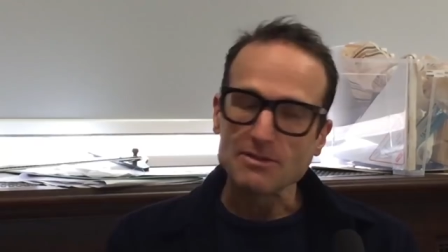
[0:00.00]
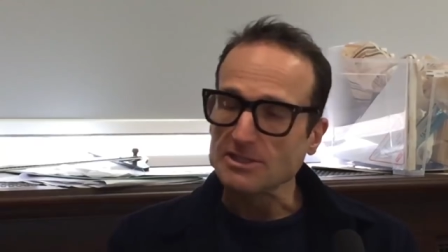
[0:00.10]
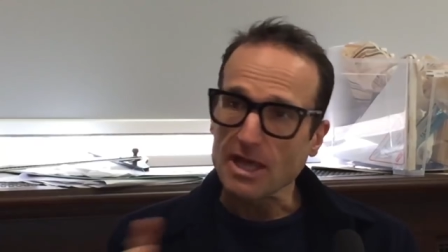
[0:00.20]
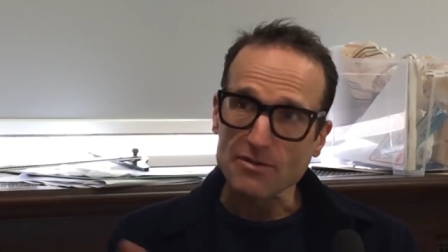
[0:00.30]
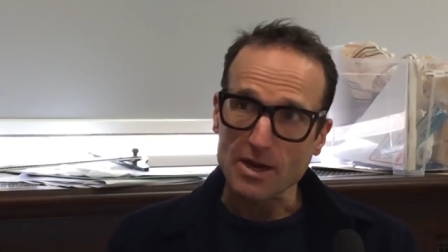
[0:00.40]
And
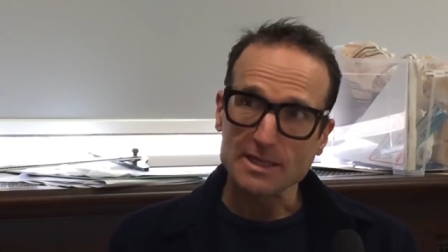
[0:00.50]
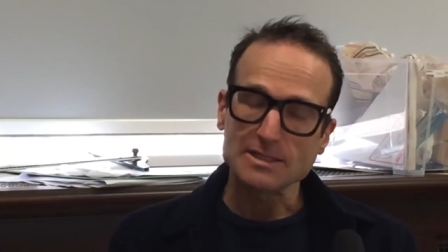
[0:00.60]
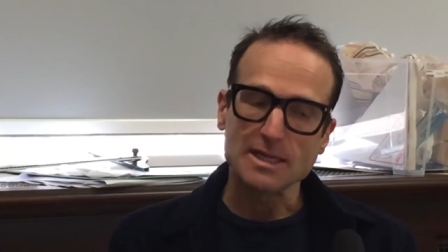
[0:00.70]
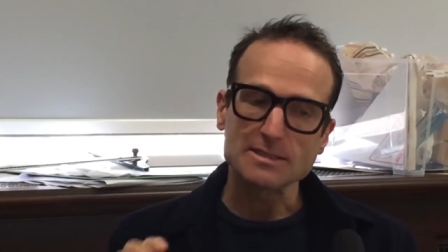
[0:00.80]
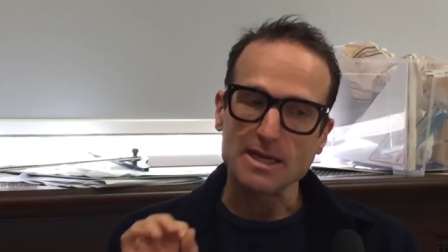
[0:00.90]
those other
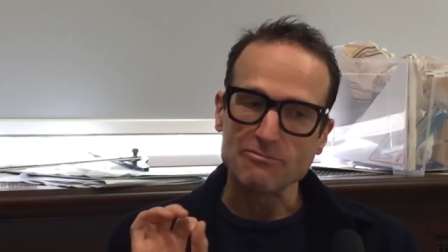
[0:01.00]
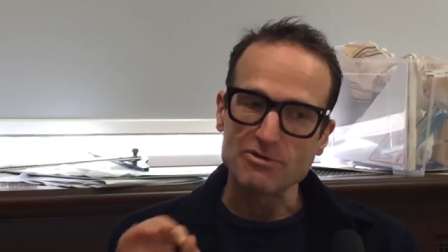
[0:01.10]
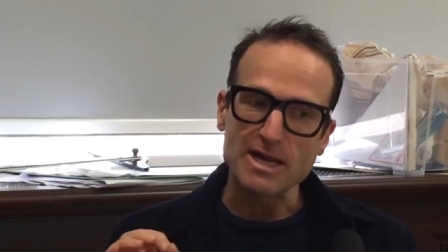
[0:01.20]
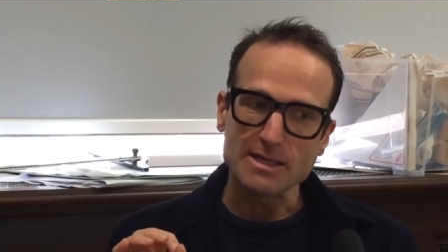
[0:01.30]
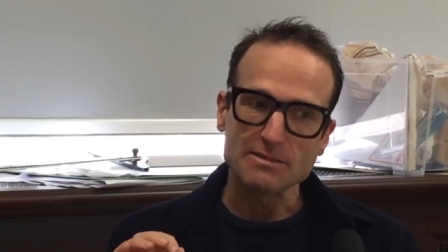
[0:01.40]
architects like
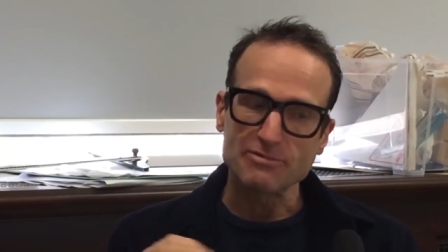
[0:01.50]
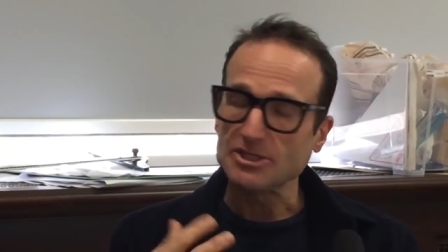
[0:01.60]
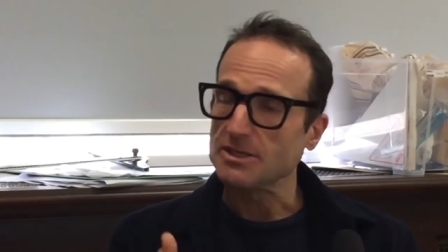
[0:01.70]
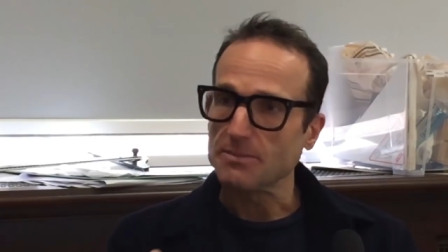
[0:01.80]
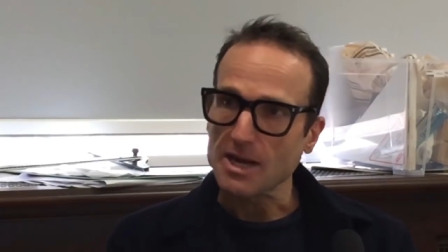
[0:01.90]
Rick,
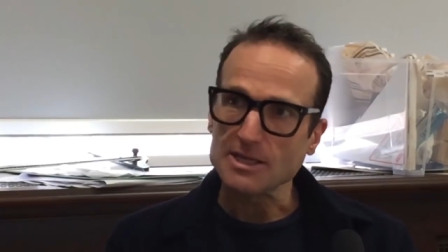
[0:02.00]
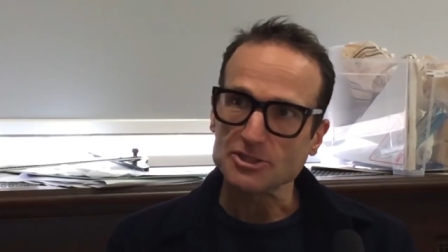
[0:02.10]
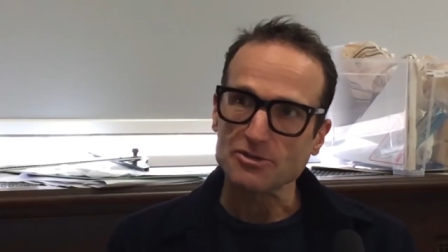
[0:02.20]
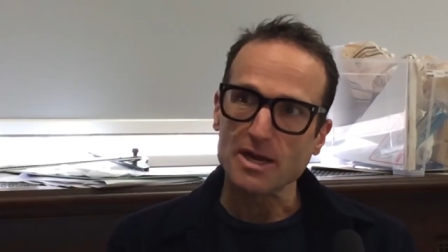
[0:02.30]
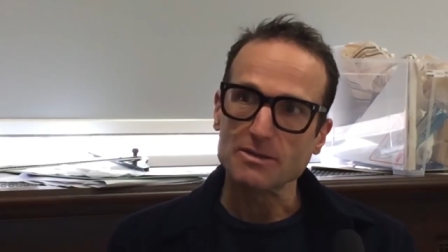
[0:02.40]
Richard
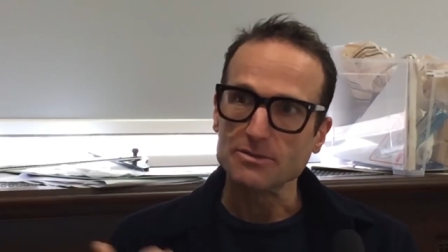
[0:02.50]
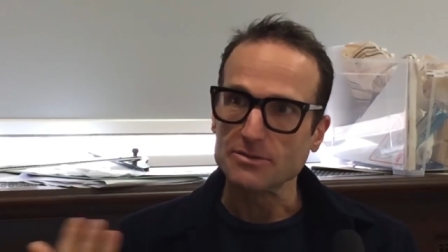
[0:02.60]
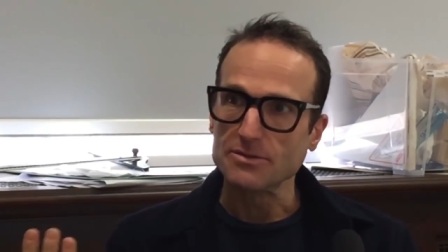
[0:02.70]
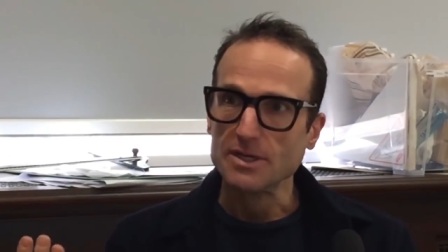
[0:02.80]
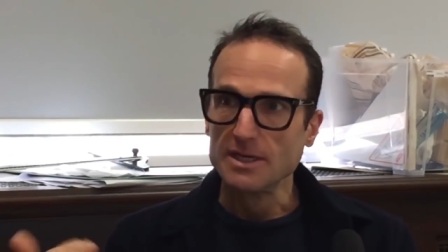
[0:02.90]
Leplastrier,
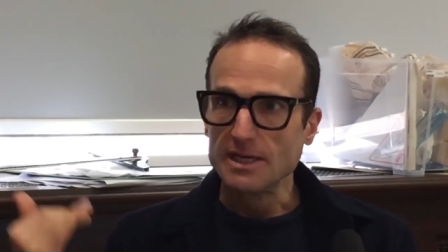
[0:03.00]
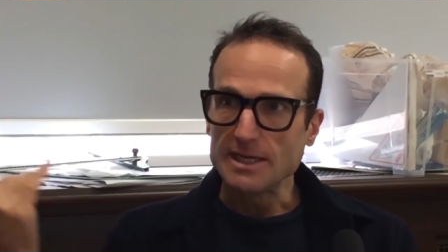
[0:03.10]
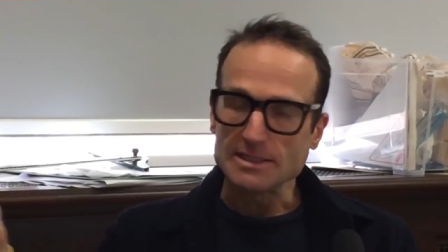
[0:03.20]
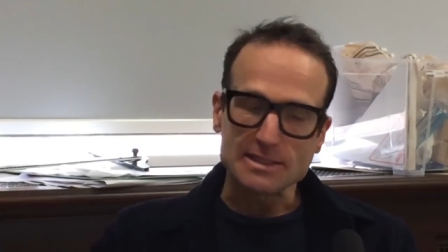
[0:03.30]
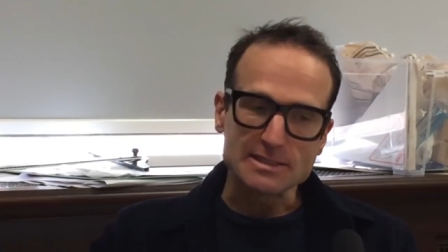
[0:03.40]
yeah. who
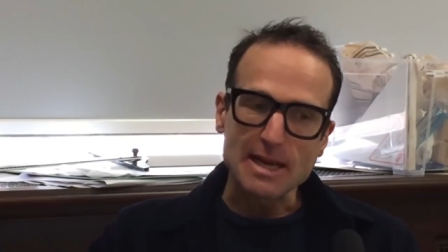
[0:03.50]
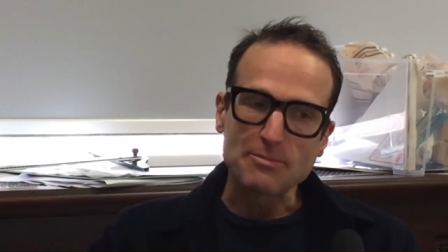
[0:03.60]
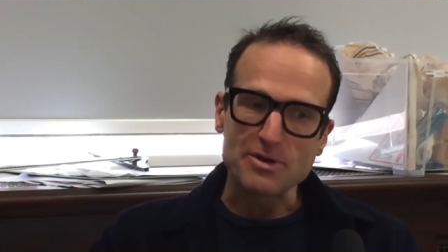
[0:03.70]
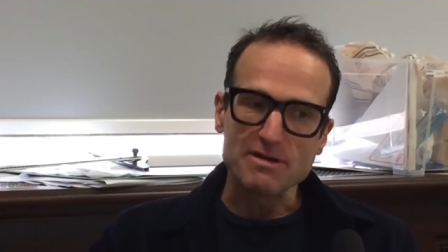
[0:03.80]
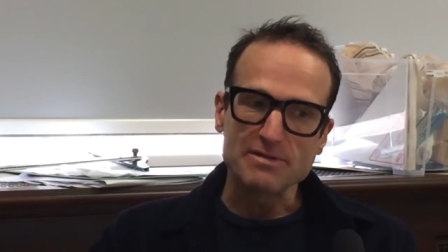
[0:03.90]
is a
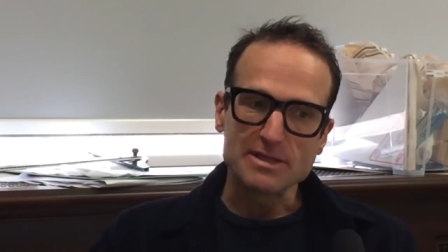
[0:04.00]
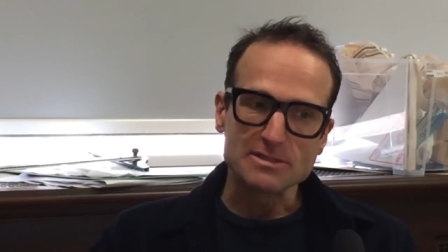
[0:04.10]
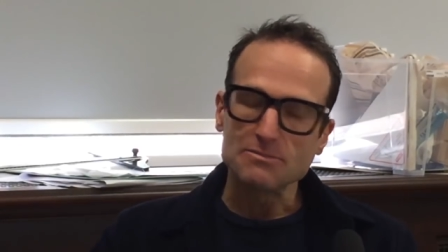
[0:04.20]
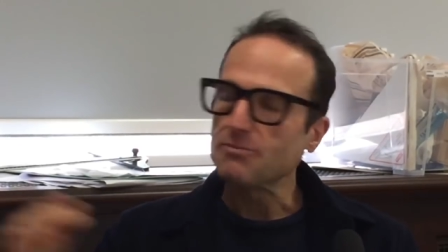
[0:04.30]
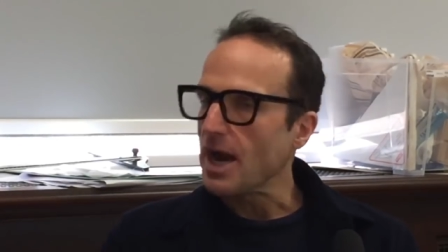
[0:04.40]
contemporary of
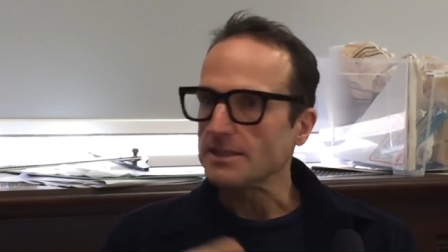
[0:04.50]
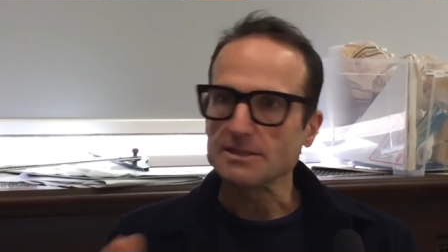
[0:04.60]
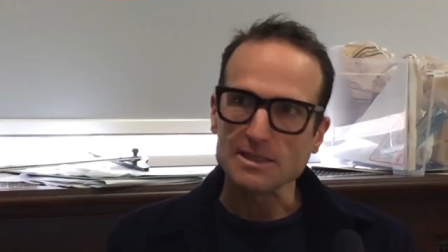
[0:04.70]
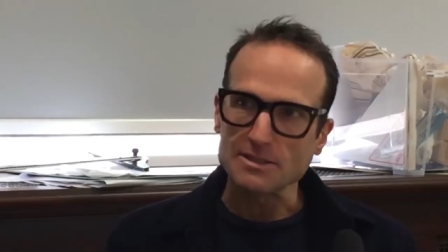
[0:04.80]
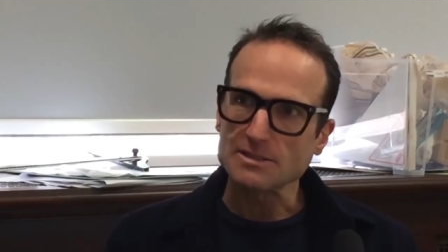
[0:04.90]
his,
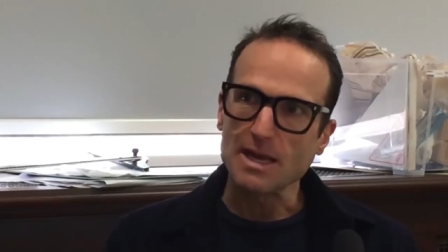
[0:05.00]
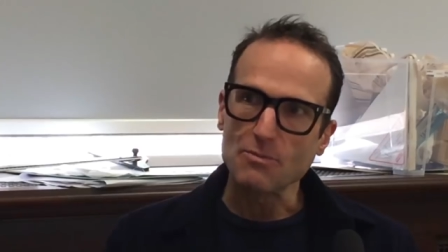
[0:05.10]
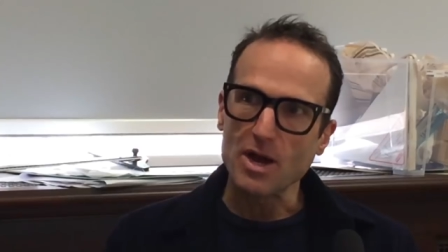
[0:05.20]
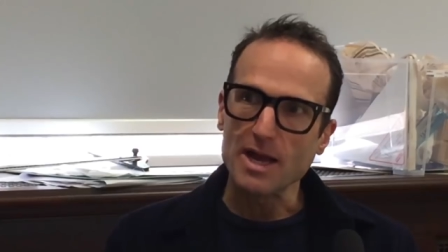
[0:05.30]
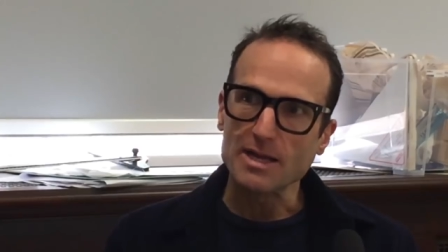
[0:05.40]
practiced in the
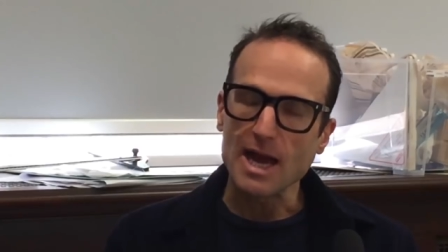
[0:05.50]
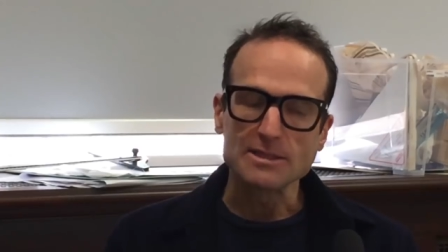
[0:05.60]
same way.